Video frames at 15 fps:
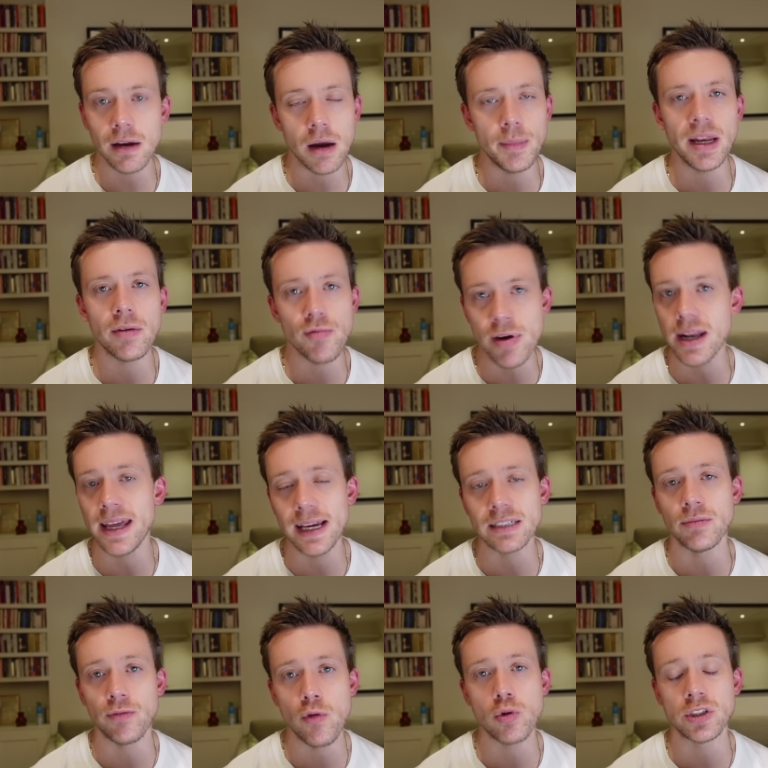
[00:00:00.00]
I mean, it really is,
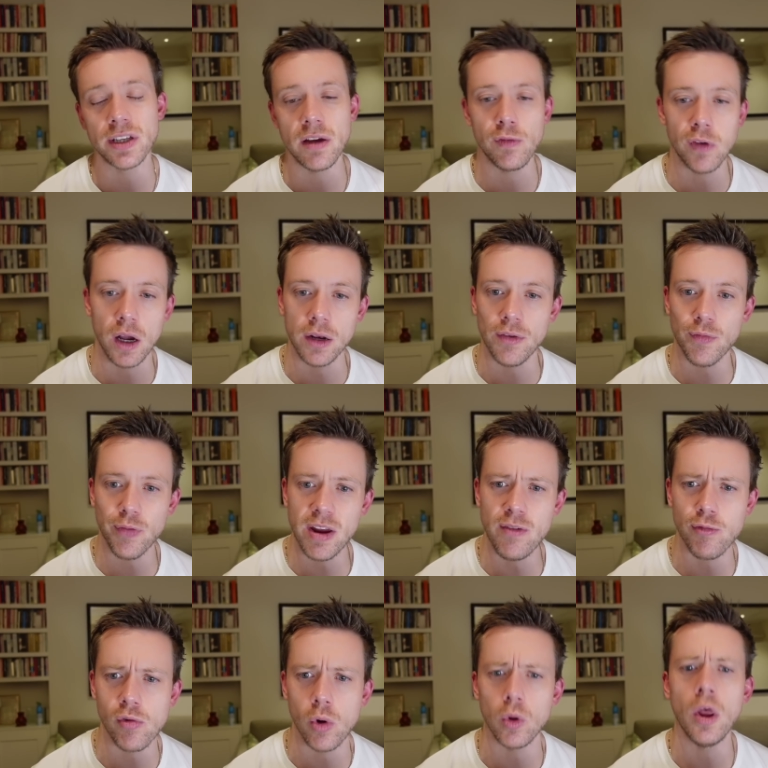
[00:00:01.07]
unfortunately, a violent
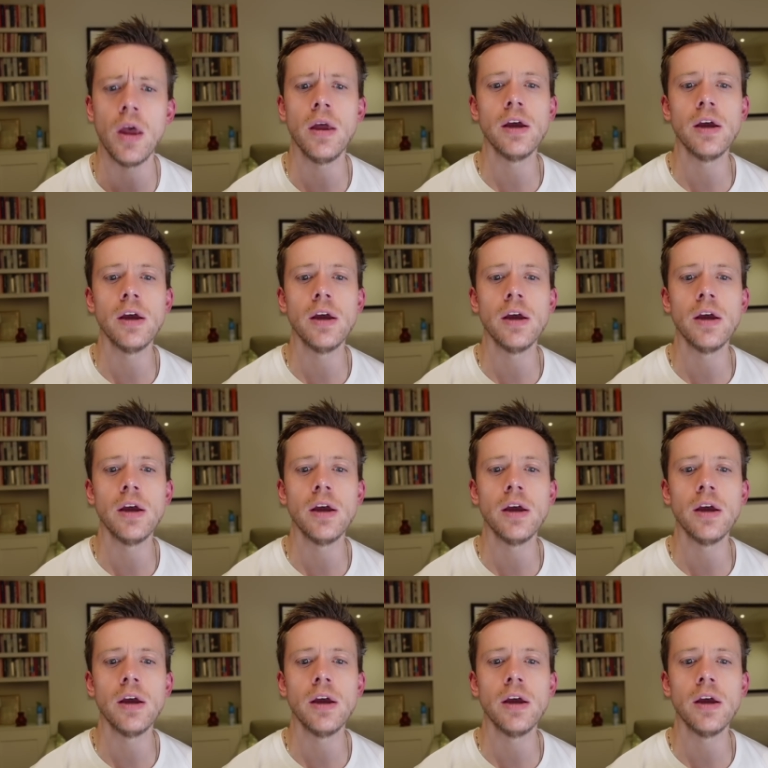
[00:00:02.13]
free-for-all.